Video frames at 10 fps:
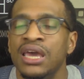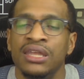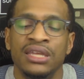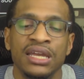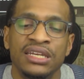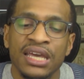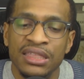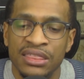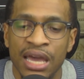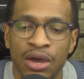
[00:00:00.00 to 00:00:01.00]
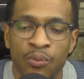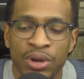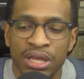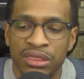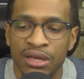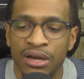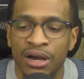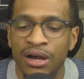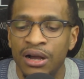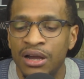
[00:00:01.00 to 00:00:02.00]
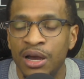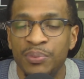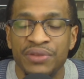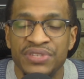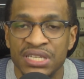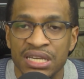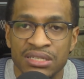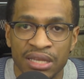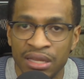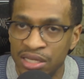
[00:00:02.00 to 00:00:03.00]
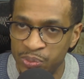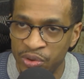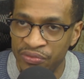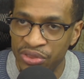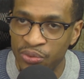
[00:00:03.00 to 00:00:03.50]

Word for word: They did that with uh, a, a couple of scenes in this movie, The